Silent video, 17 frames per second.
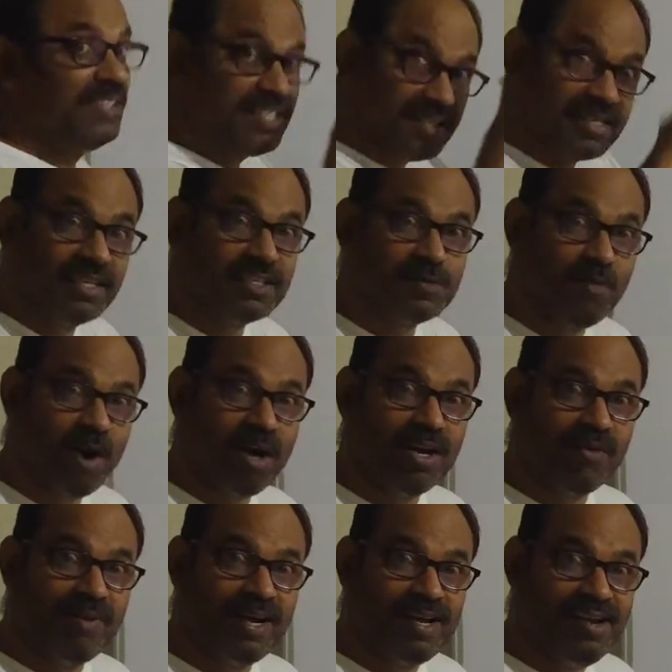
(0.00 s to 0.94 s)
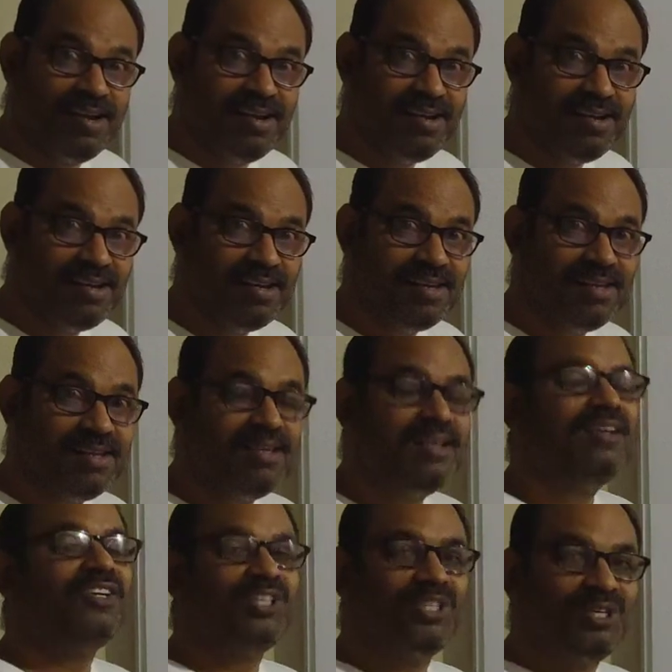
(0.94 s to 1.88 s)
Which is the smaller one?
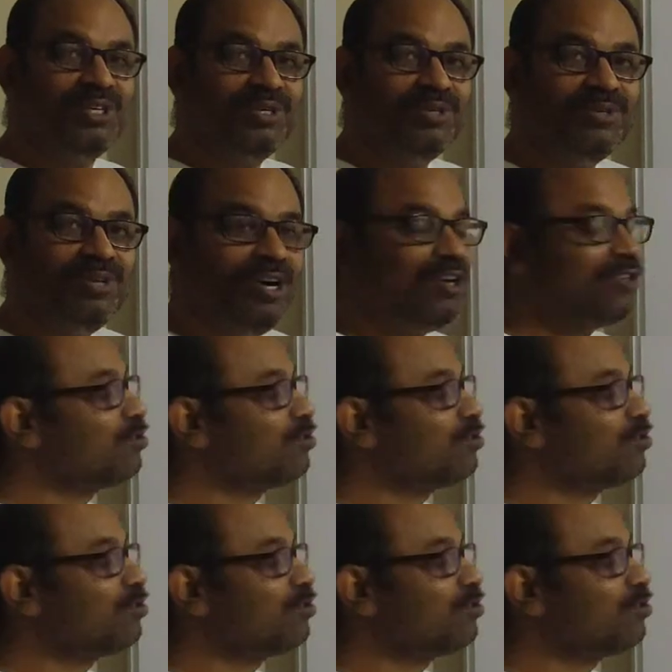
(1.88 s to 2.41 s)
2.